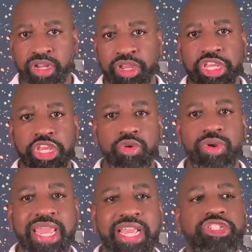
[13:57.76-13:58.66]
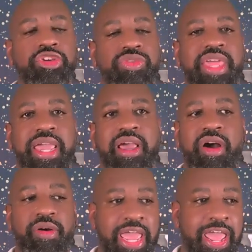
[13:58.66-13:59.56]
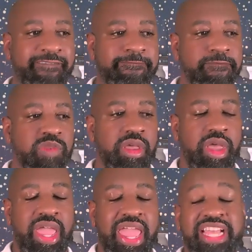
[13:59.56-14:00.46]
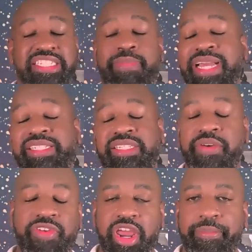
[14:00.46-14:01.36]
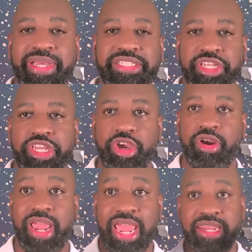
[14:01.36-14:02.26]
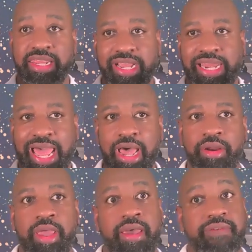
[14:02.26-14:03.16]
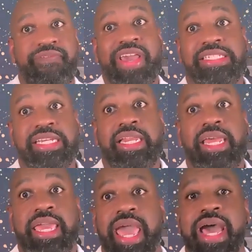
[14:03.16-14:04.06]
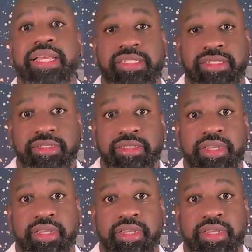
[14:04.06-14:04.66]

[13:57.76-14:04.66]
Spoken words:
you need to think, okay, is my stuff gonna be secure in the cloud? Physically, yes.